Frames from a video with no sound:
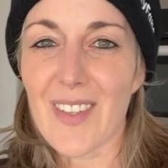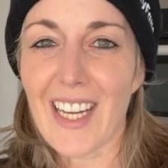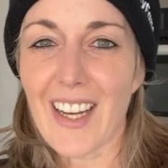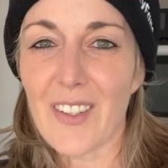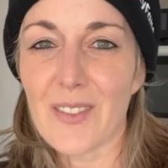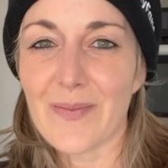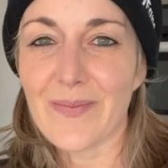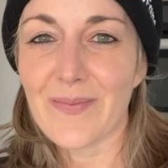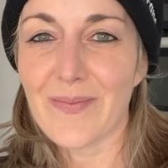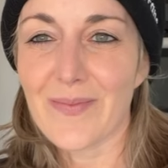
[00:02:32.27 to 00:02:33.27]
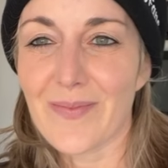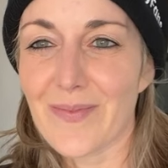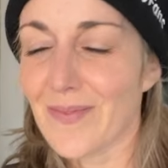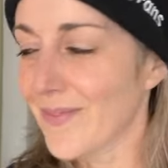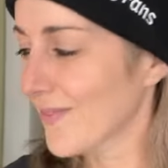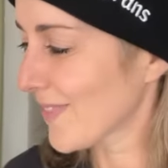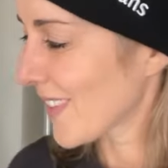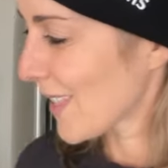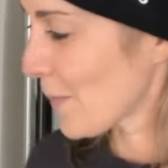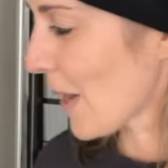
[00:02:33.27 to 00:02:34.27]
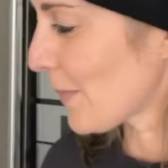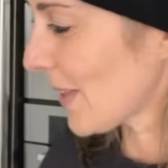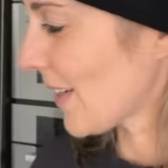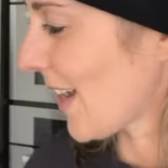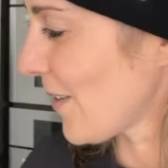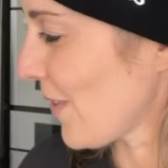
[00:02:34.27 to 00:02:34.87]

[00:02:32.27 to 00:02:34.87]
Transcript: video. Say bye, Mila. High